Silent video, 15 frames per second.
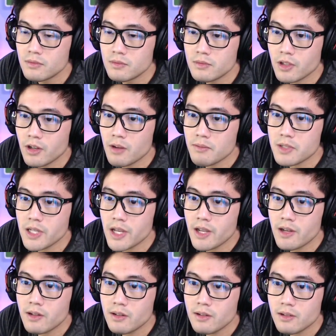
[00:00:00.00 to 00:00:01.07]
You know what I'm
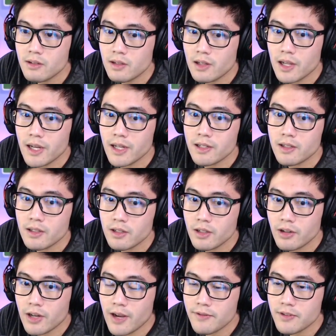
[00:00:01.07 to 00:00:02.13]
saying? Like
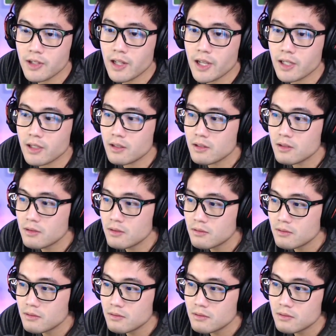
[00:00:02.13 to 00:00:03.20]
you'd have to like
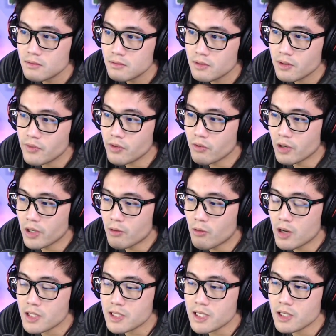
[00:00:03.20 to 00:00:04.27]
if you really
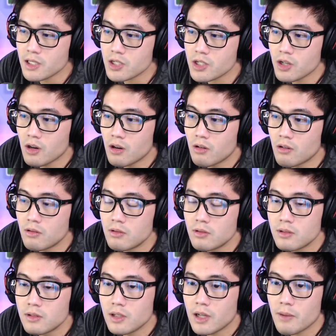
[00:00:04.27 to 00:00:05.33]
want to see the show,
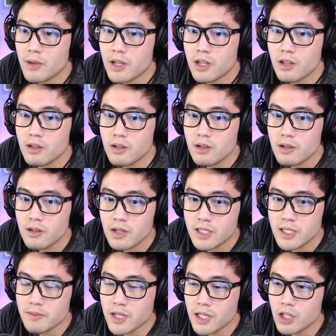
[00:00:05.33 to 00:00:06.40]
I mean, it
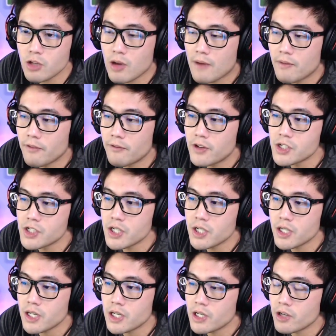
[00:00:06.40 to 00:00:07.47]
seems like you have a
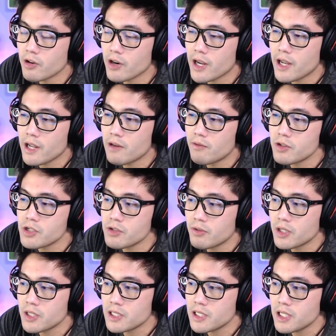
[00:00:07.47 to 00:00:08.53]
vision in your head of what you
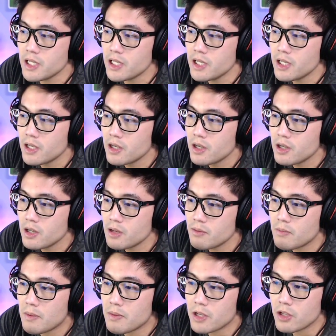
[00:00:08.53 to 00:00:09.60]
want to see.
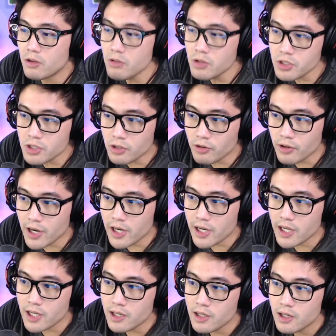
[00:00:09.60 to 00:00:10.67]
Maybe you should create
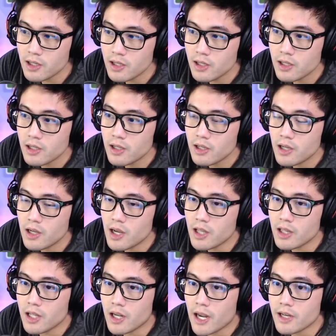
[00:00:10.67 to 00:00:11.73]
it
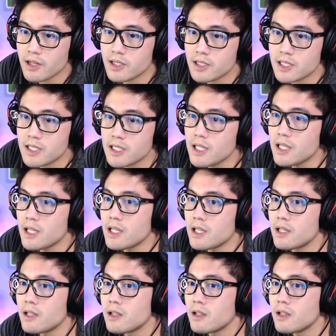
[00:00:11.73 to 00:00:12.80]
and then I could
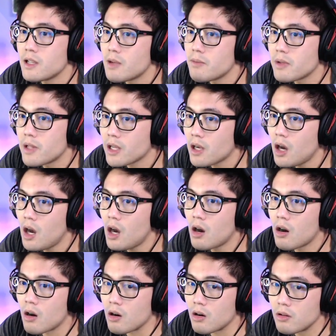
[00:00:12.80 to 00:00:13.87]
see and be like,
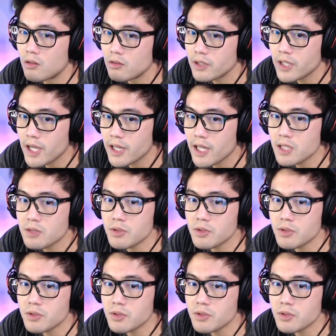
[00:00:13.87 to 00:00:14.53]
"Oh, yeah, that's